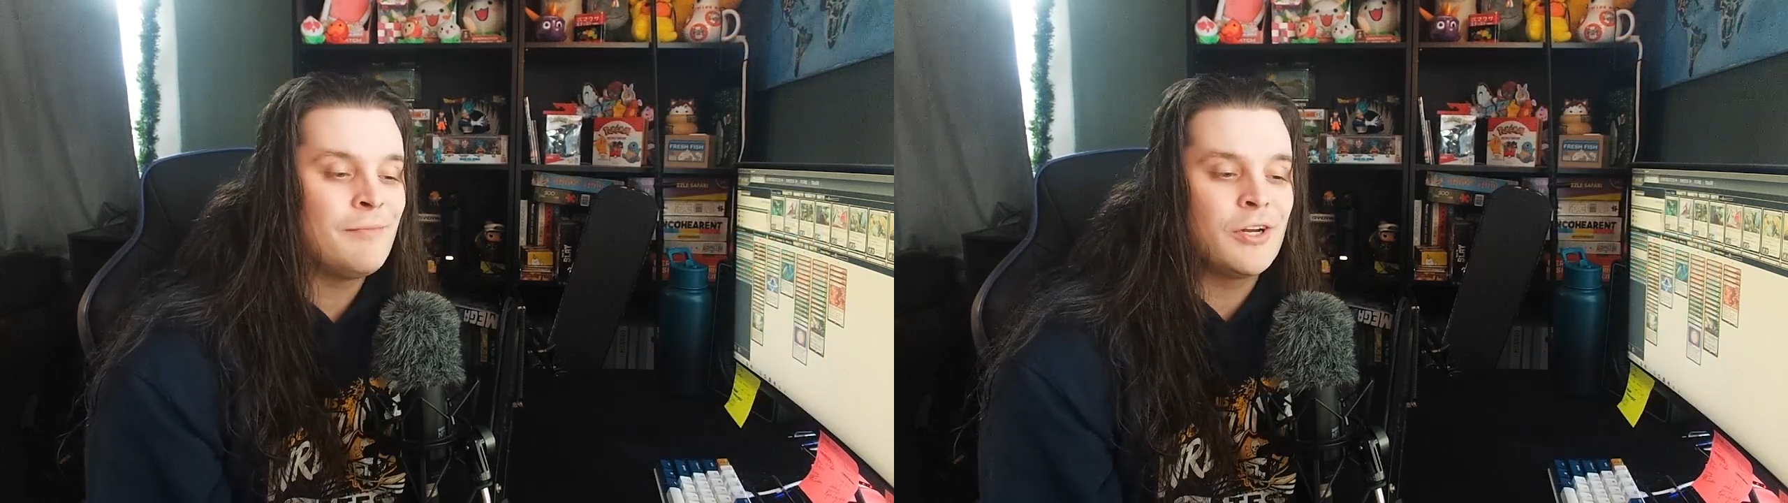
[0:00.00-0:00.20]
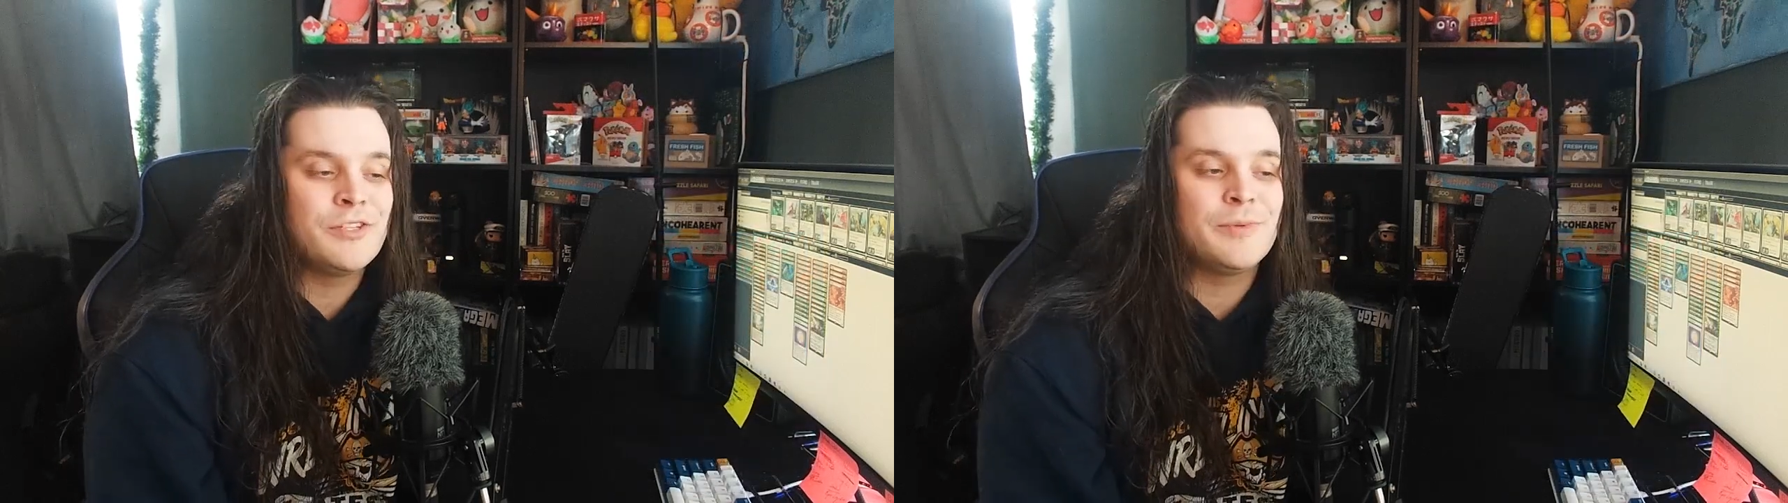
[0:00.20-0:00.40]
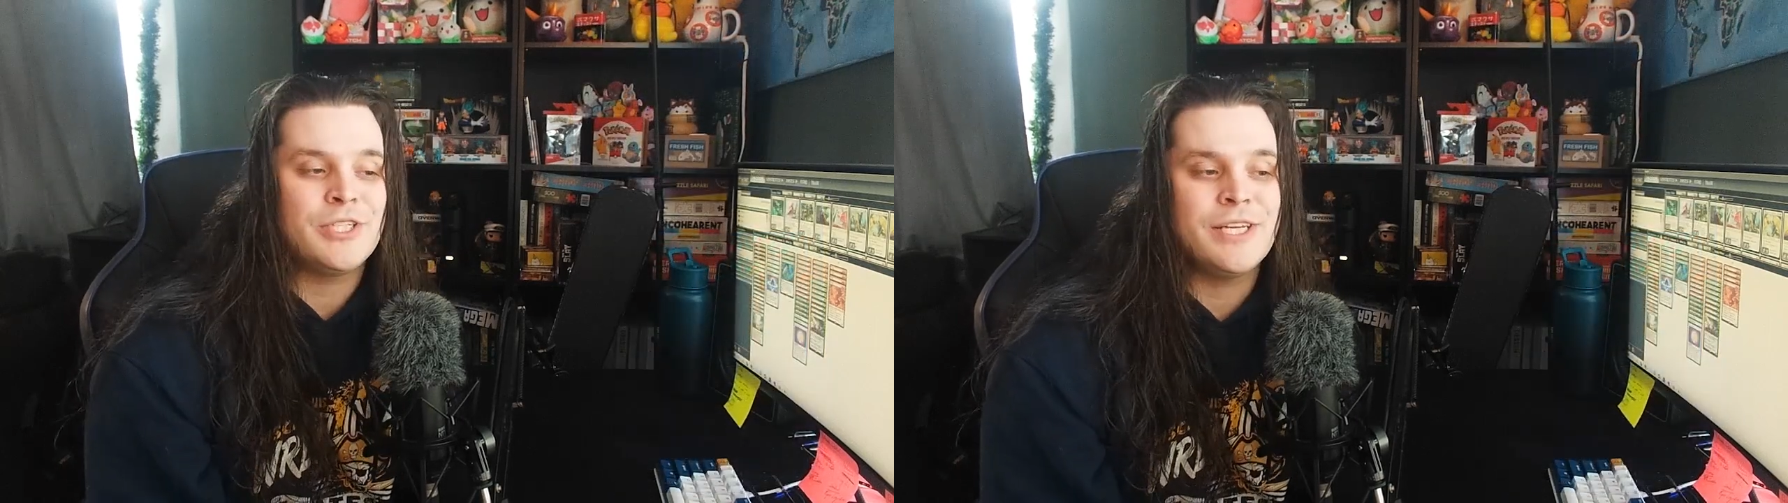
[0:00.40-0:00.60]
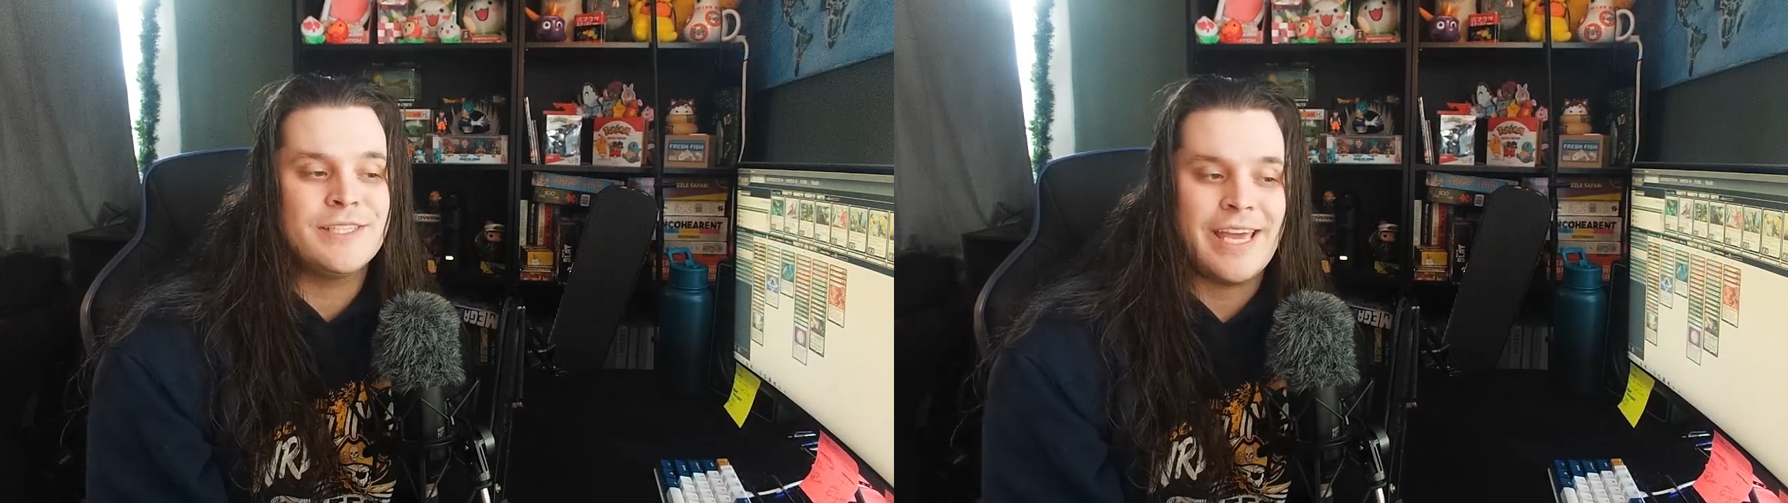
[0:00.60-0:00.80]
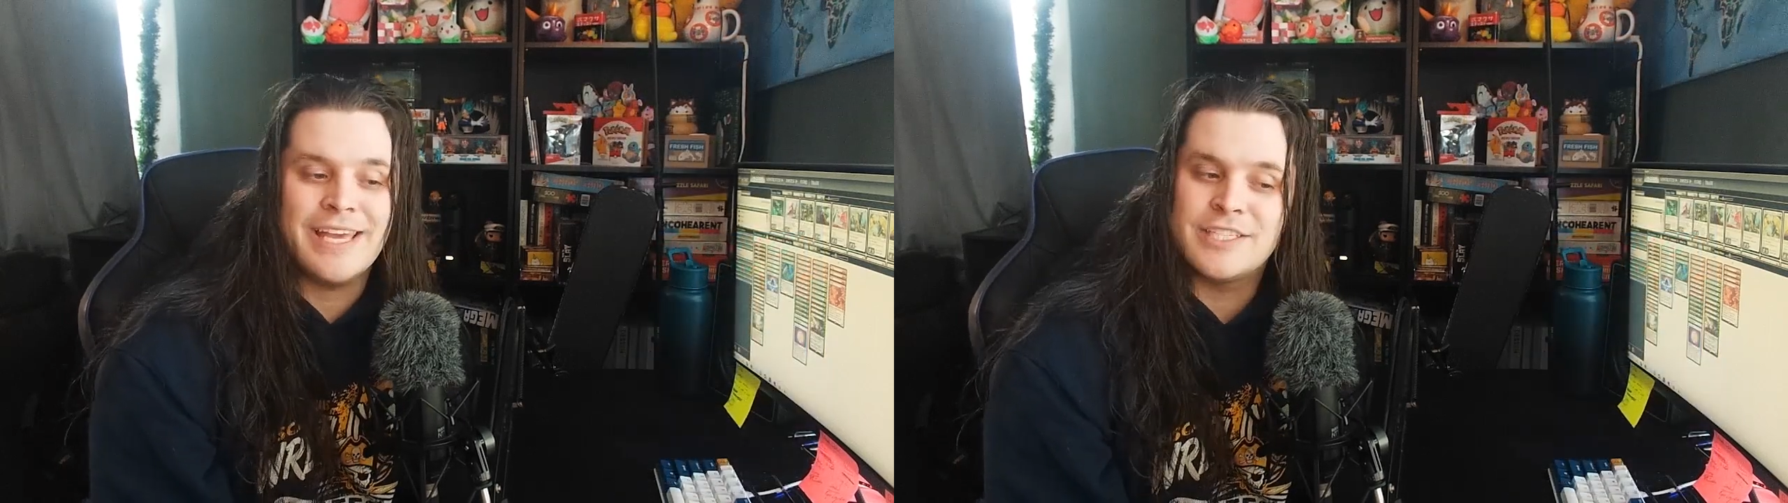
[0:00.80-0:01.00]
March of the
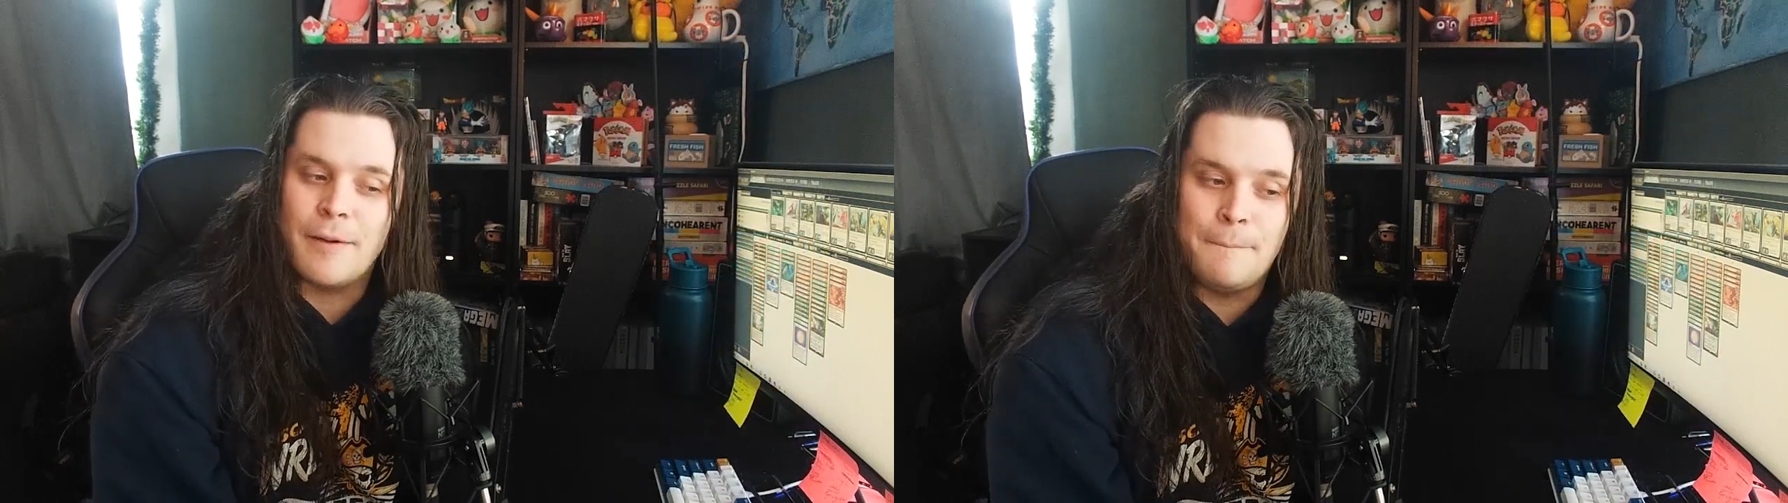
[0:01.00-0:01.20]
Machines is